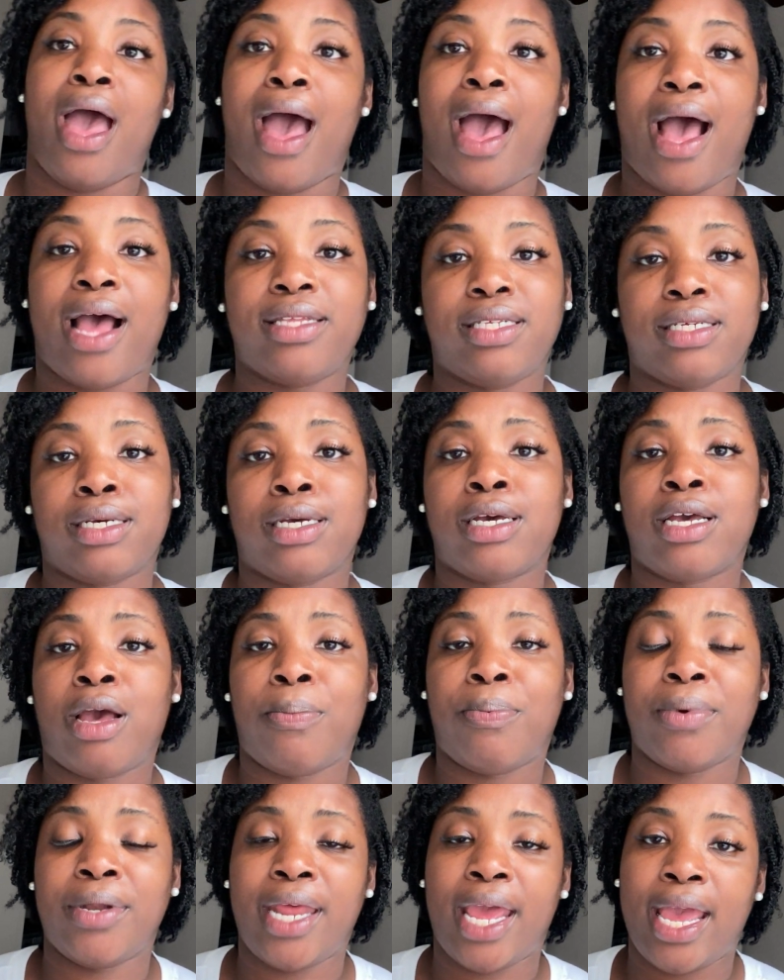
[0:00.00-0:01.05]
I took a
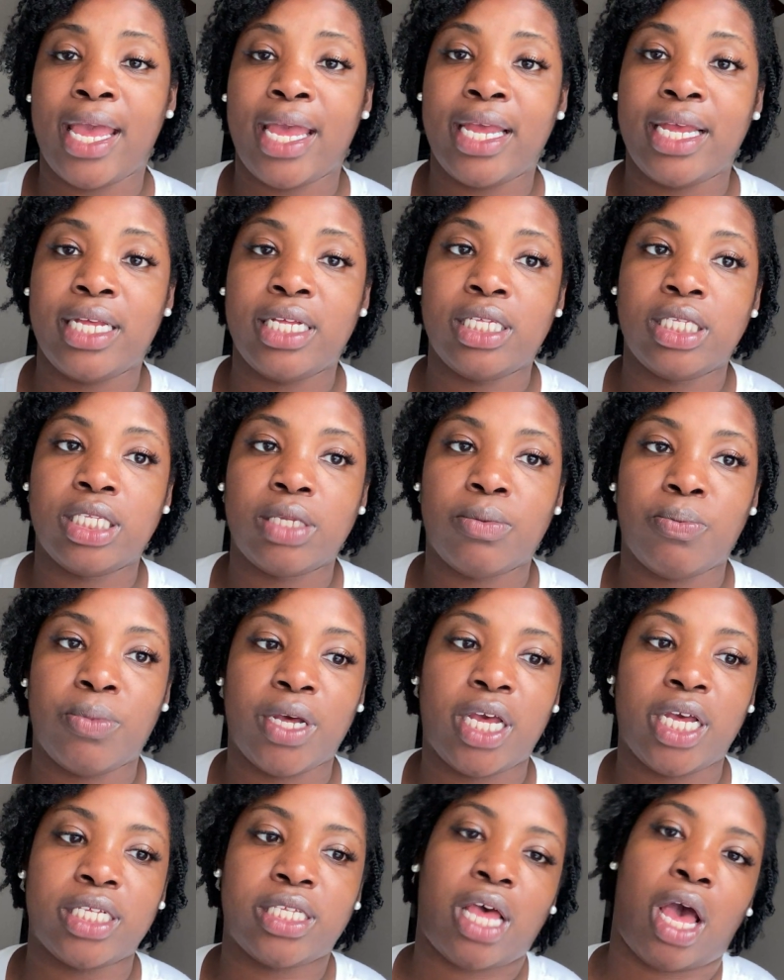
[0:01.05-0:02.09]
couple days
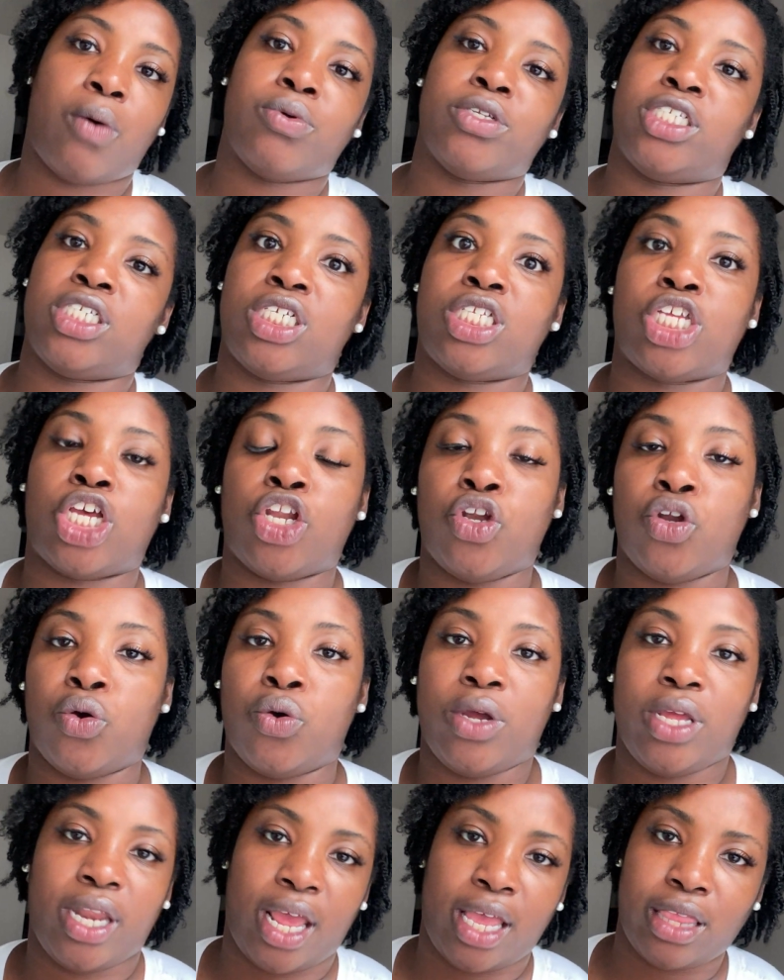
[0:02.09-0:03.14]
because I was just
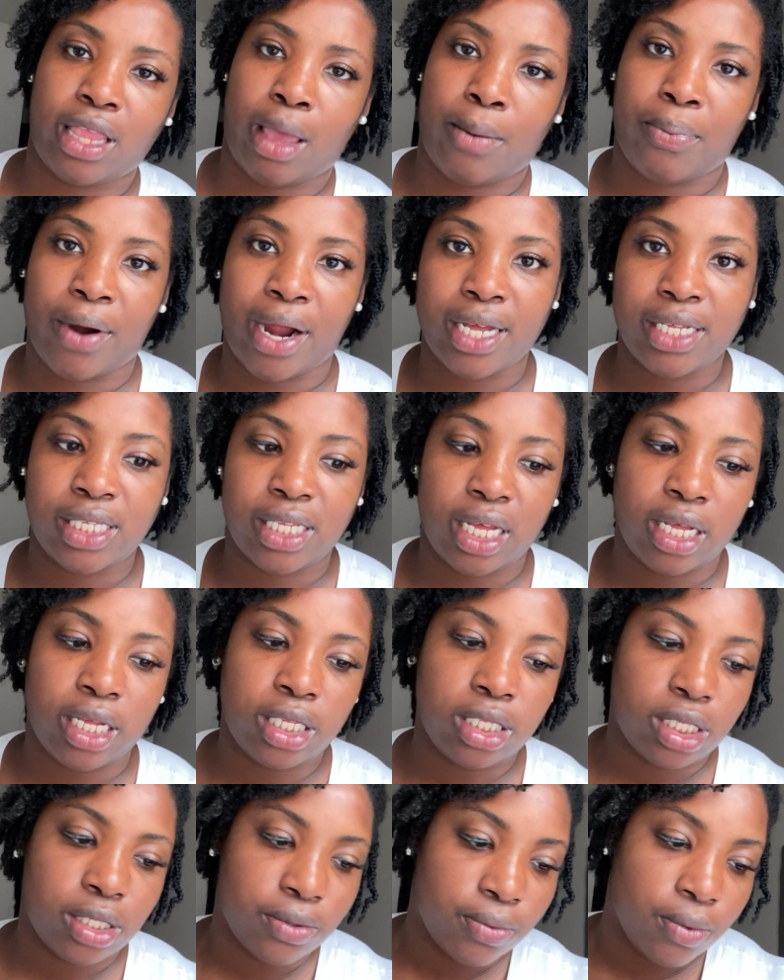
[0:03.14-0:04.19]
annoyed at that
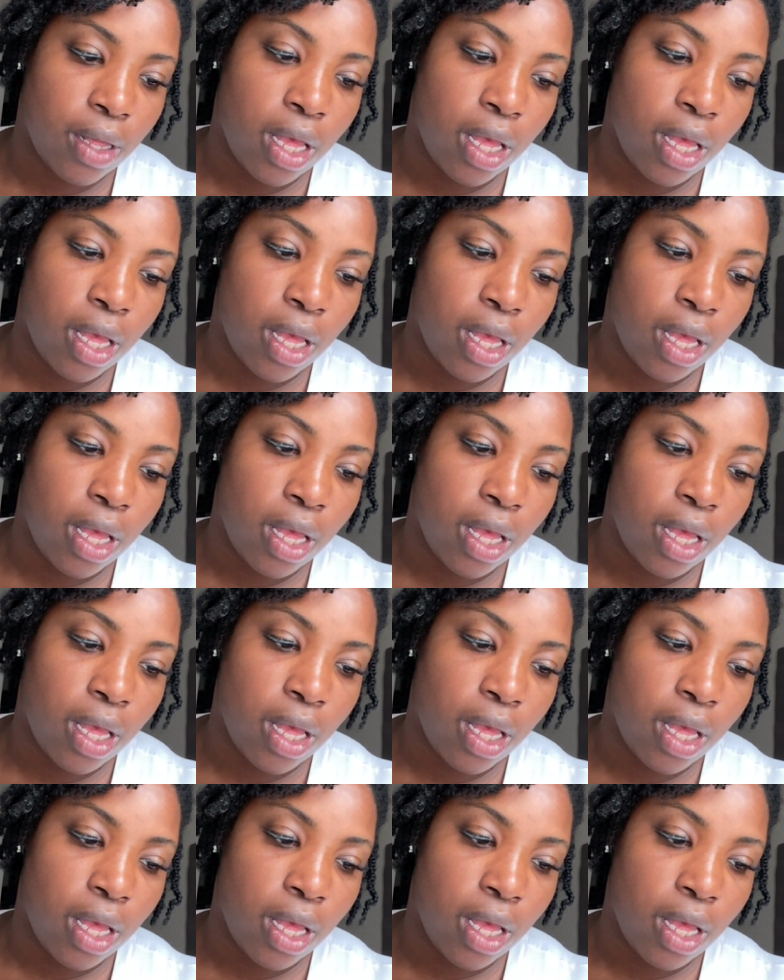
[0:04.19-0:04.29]
process.